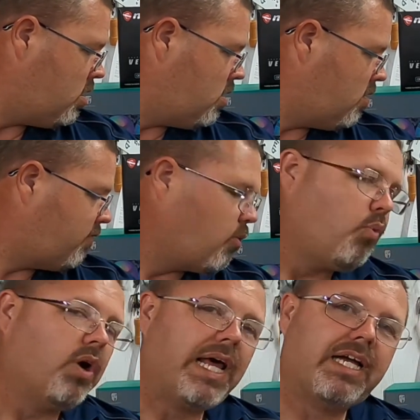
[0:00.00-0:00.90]
from
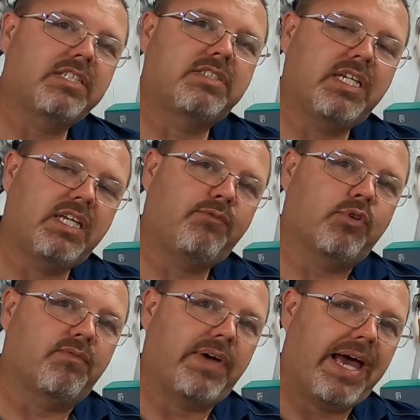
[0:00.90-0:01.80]
what I could see, for the
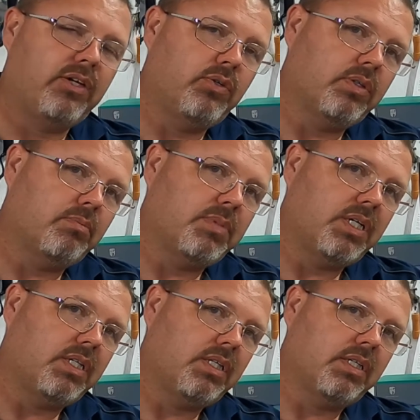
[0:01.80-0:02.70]
value of the
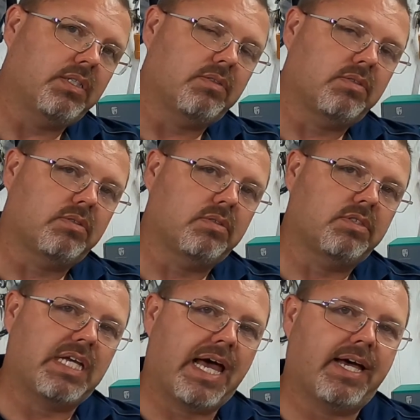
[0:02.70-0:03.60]
money and
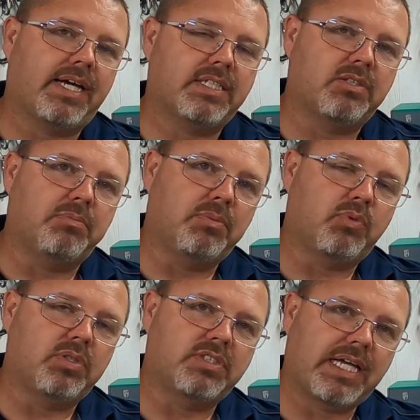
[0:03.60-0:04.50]
size, the
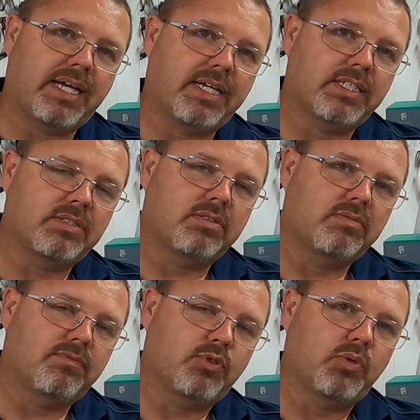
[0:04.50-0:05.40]
memory size
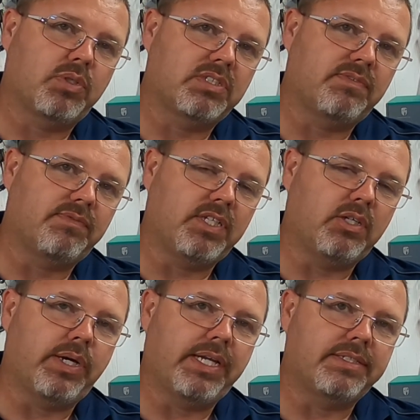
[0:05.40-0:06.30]
for doing this video
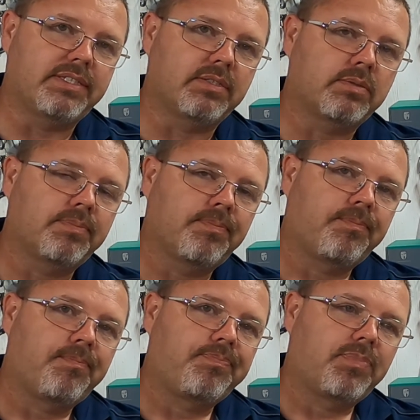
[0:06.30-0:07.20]
editing,
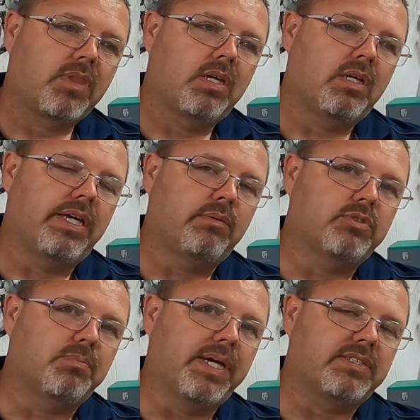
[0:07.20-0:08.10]
it was the
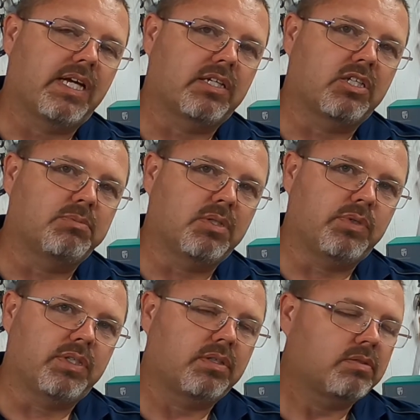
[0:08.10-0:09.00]
best I could come up
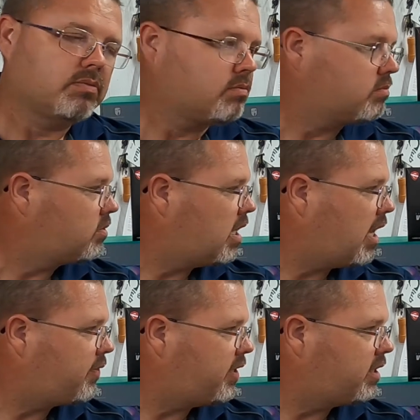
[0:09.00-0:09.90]
with. I
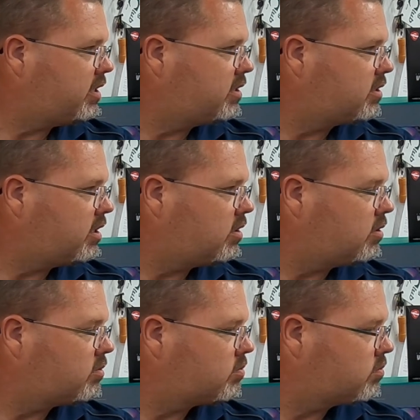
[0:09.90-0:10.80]
think that